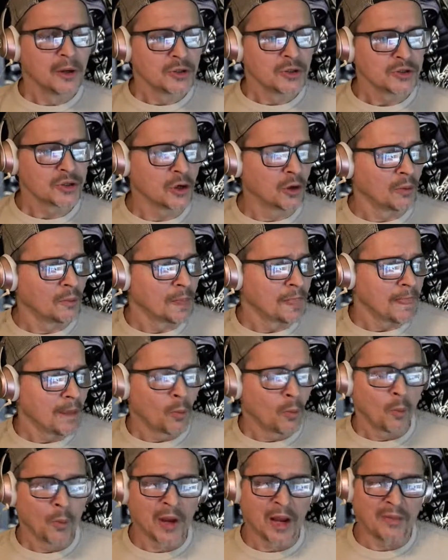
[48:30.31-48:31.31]
So
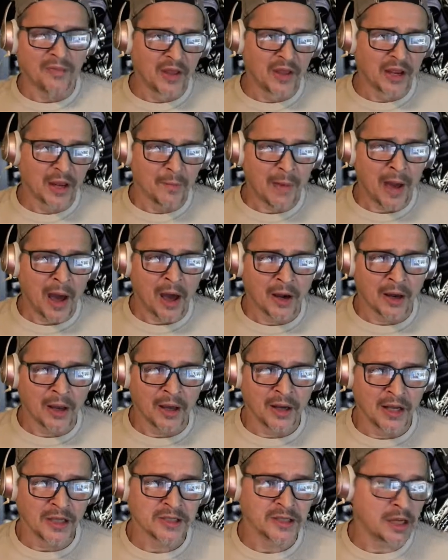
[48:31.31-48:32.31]
when I think about it
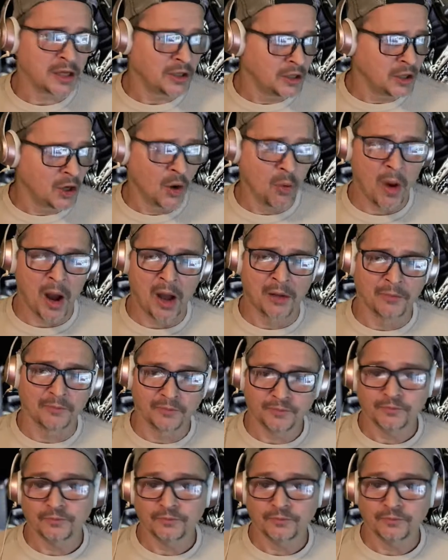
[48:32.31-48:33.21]
and I say, you know what?